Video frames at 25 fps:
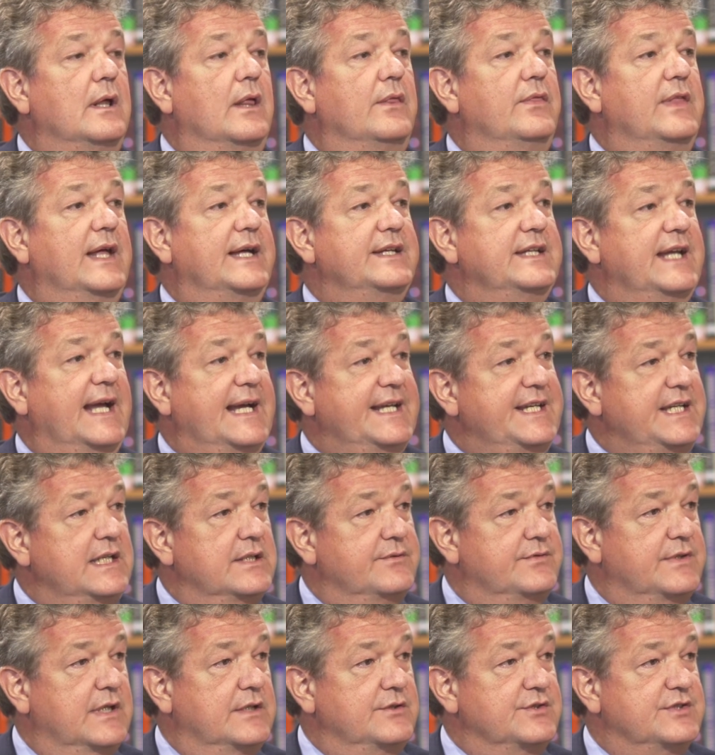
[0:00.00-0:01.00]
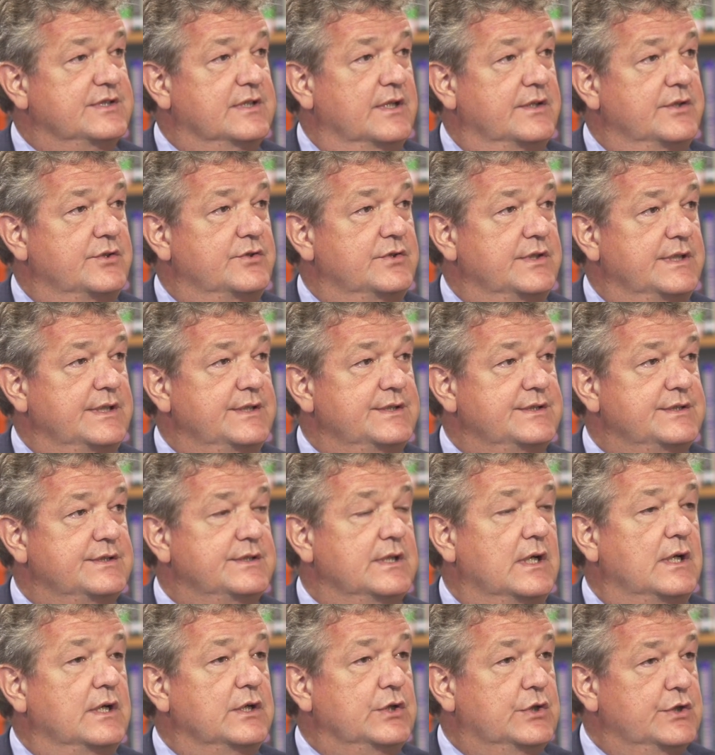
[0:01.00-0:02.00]
that any of those countries
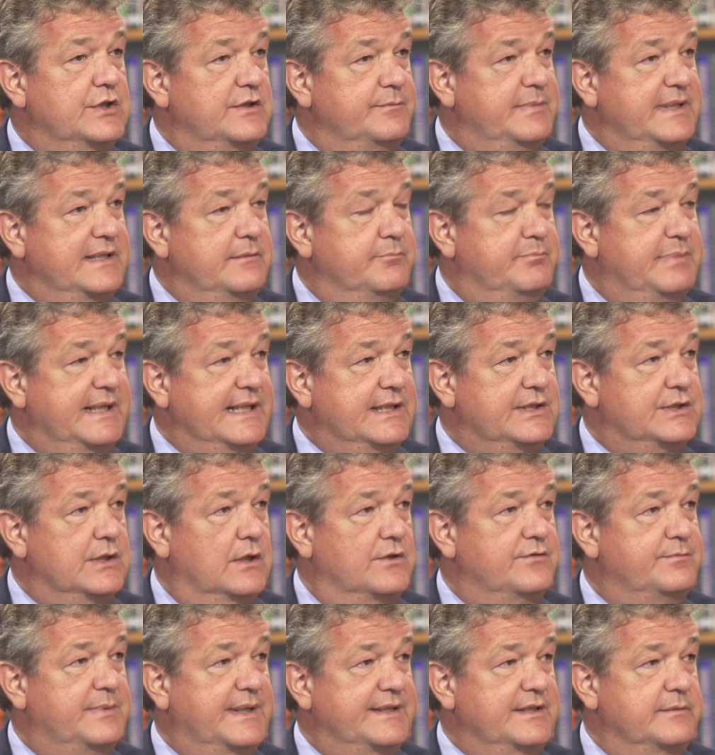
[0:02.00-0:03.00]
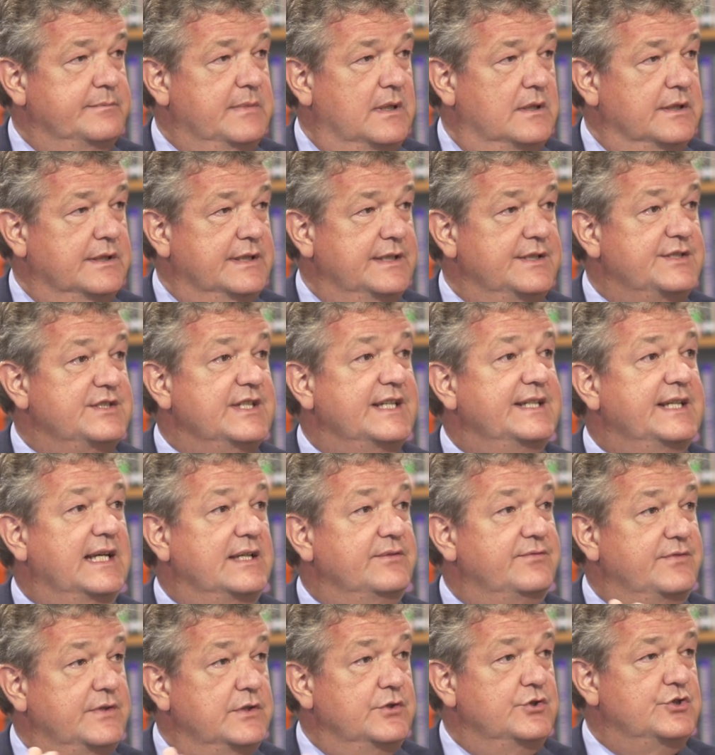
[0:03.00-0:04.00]
could have been picked off by the markets in a
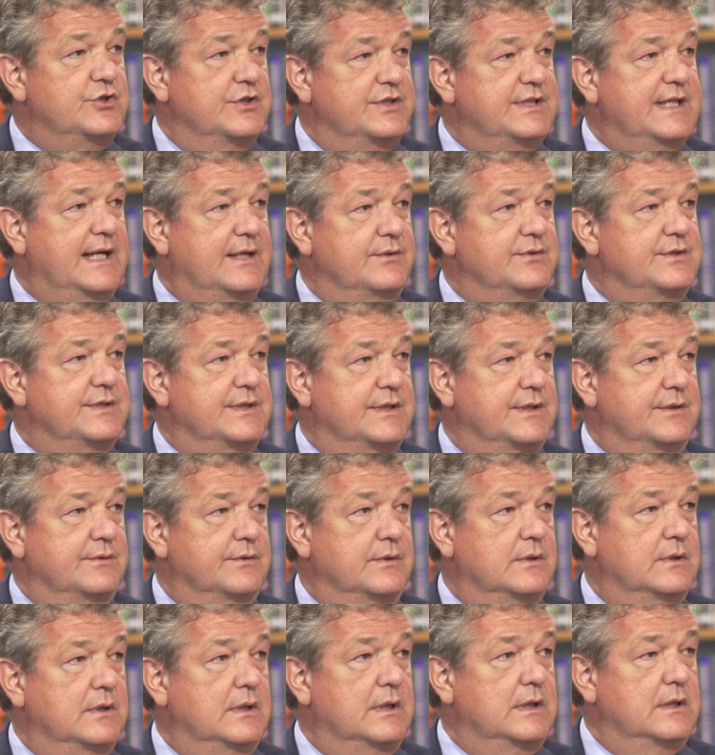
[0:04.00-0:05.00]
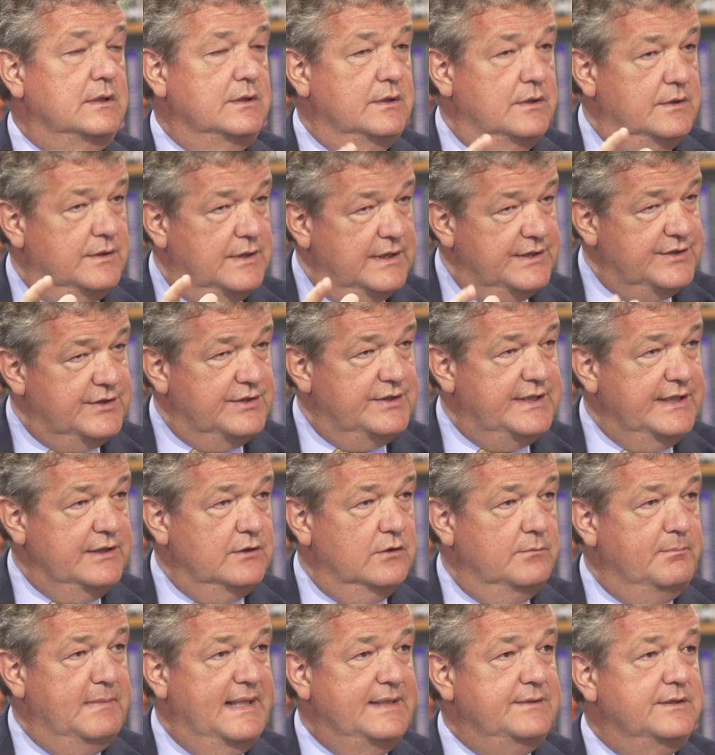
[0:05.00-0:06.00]
future downturn. This
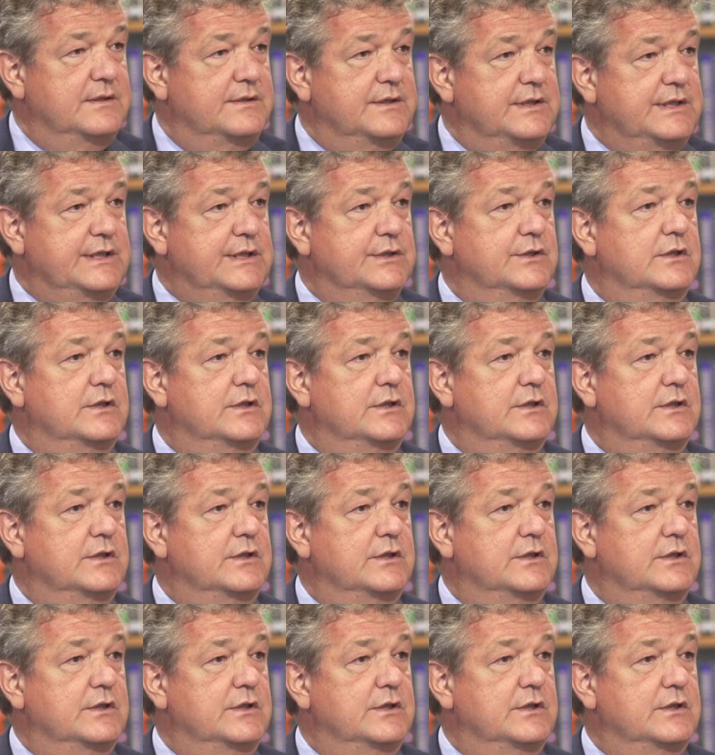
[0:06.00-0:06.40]
deal meant that the